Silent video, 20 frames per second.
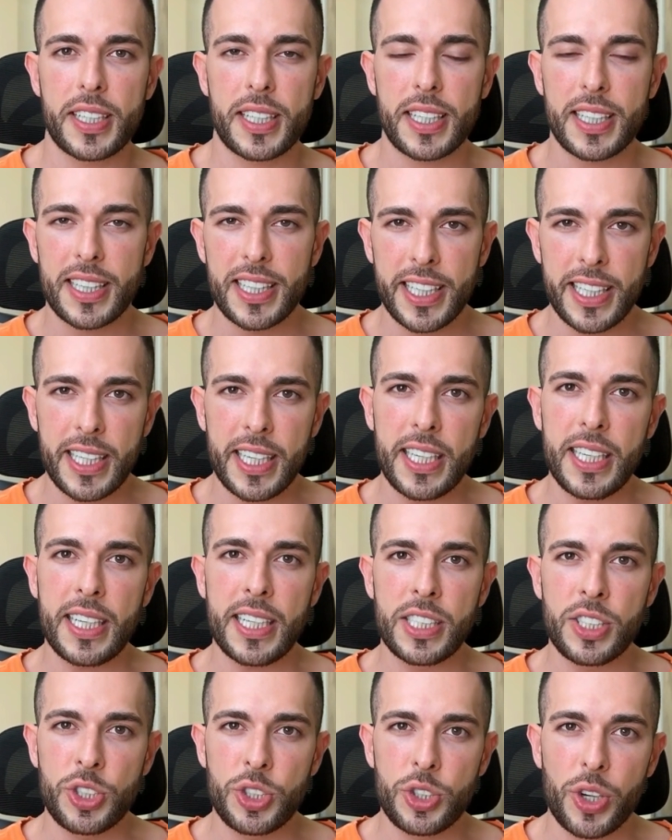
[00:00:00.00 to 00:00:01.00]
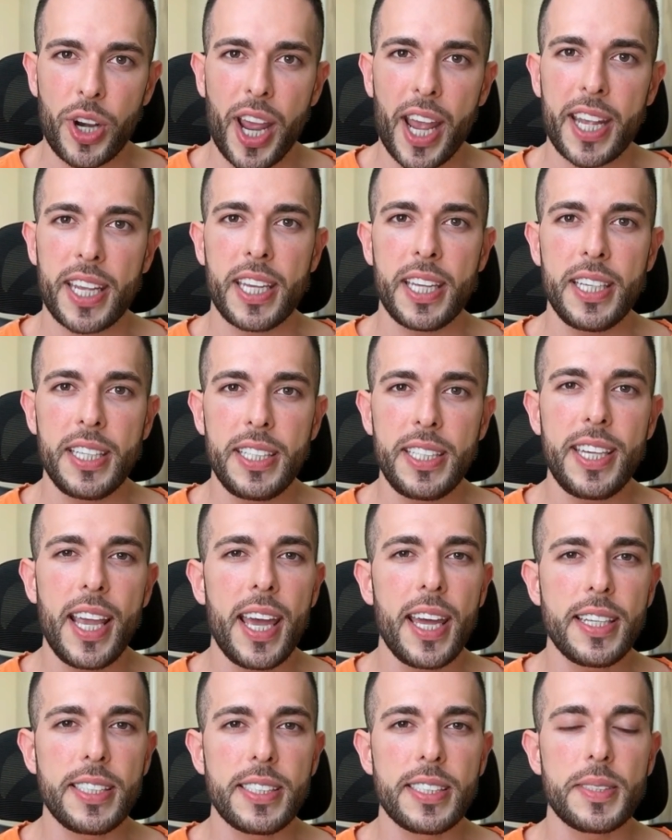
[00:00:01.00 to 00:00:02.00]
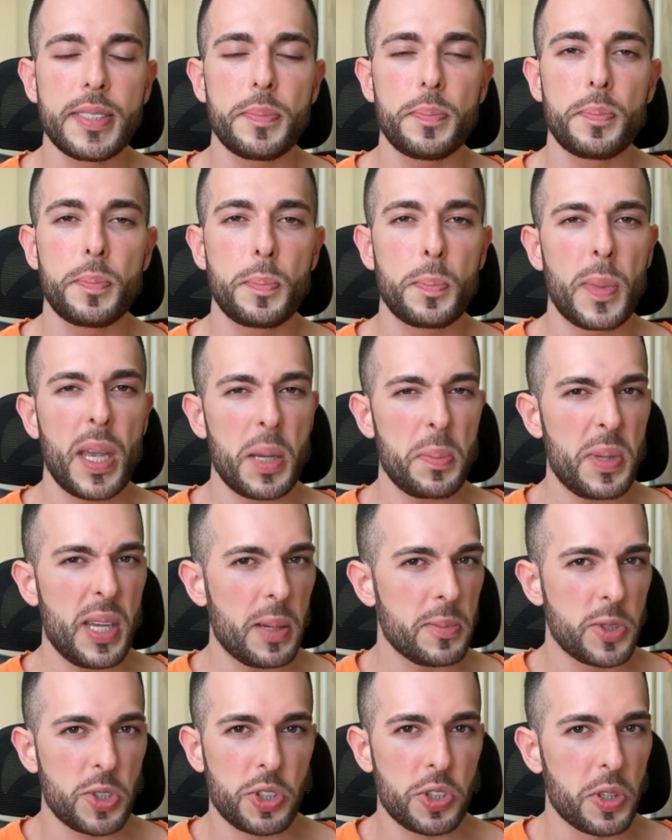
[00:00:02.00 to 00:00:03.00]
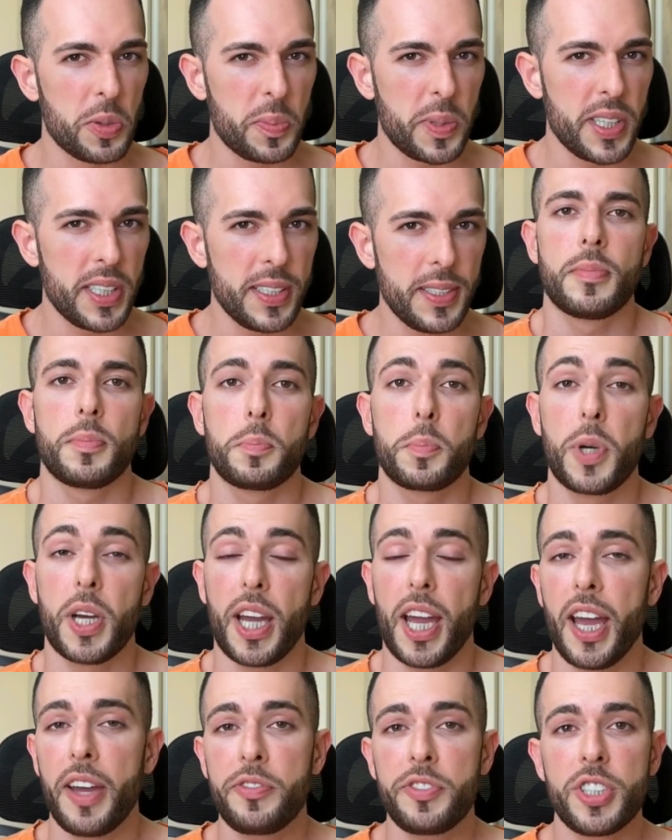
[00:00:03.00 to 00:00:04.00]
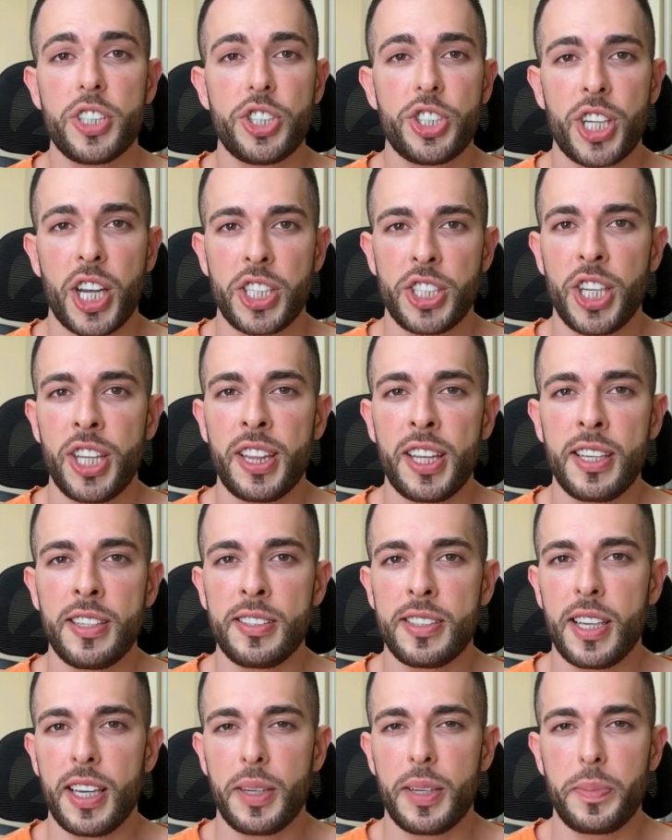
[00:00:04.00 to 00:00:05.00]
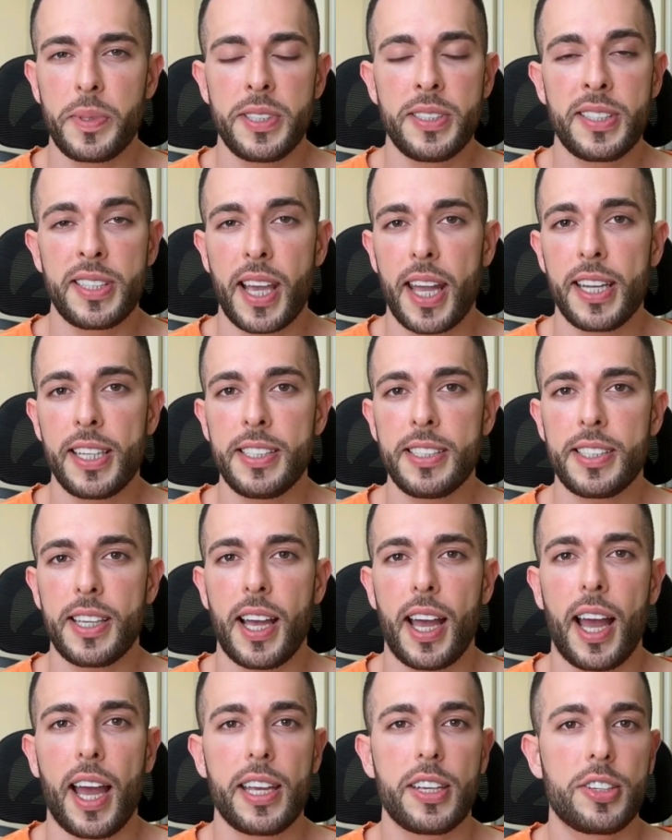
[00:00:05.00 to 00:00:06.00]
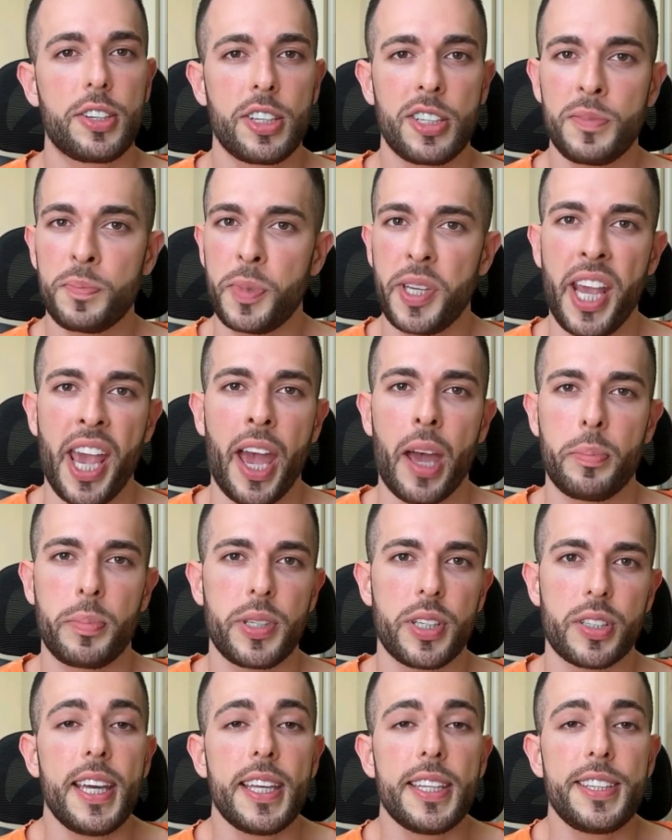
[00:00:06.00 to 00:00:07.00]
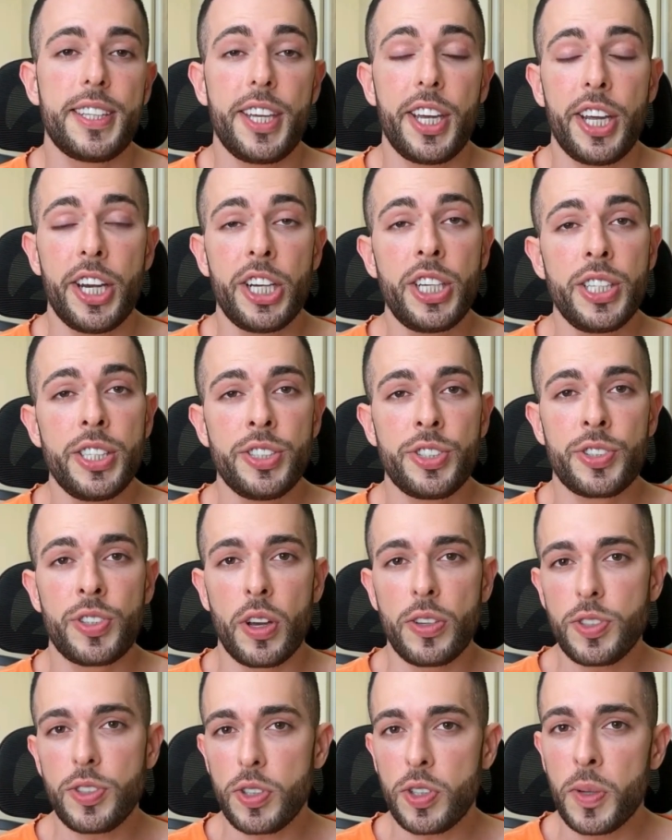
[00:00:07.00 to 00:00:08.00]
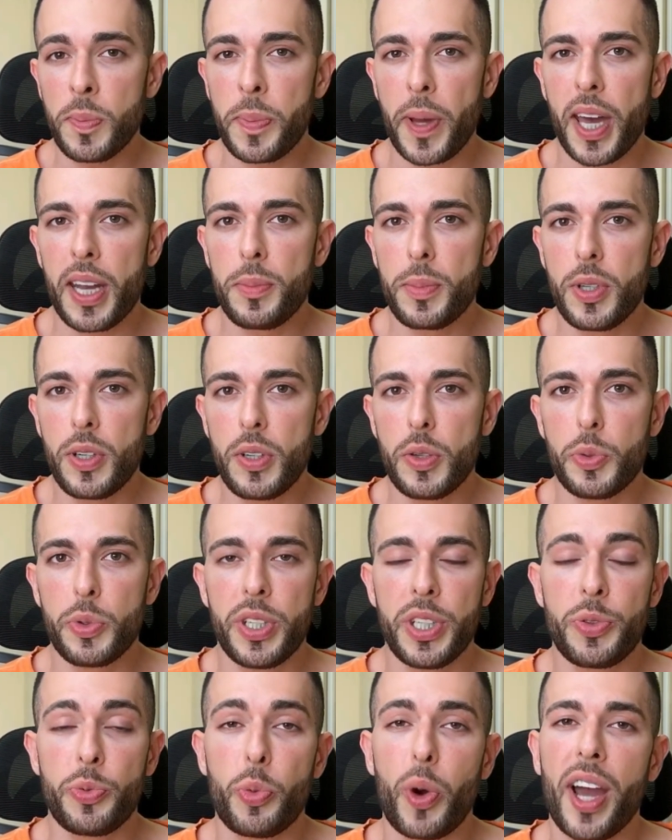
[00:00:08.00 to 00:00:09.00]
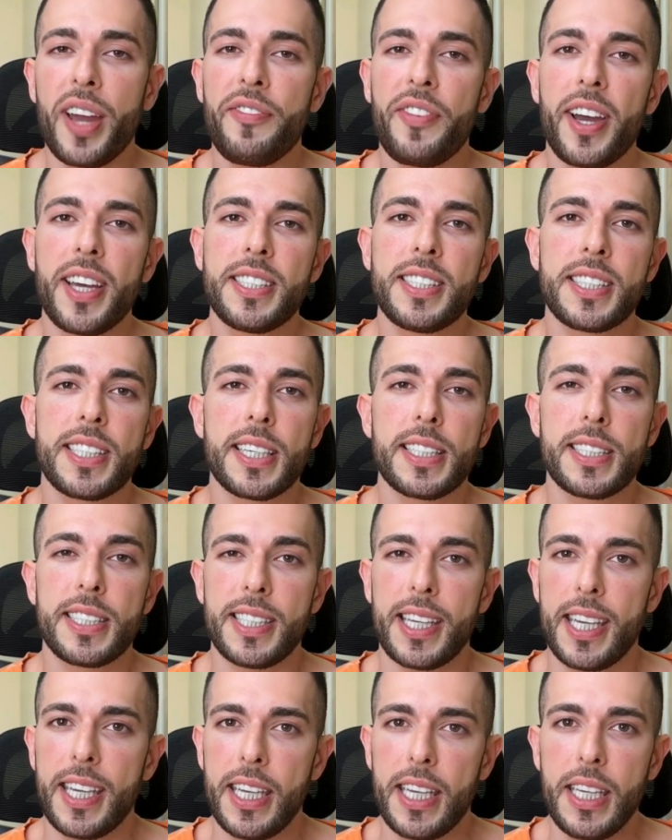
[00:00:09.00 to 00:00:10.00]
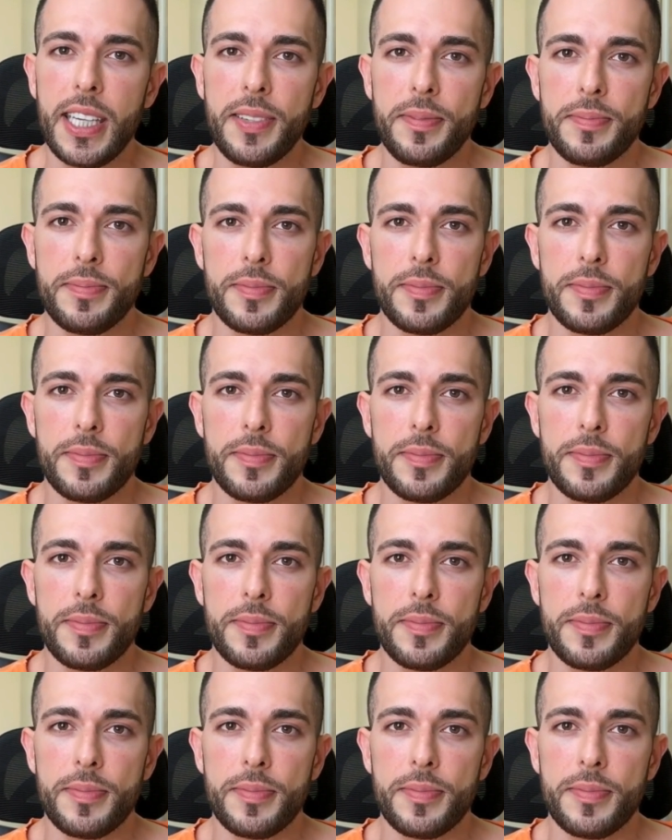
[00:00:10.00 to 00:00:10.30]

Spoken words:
clicking and dragging yet. Maybe I'm stupid, but after changing things up in settings, I couldn't be happier. The Air is also compatible with Wi-Fi 6E,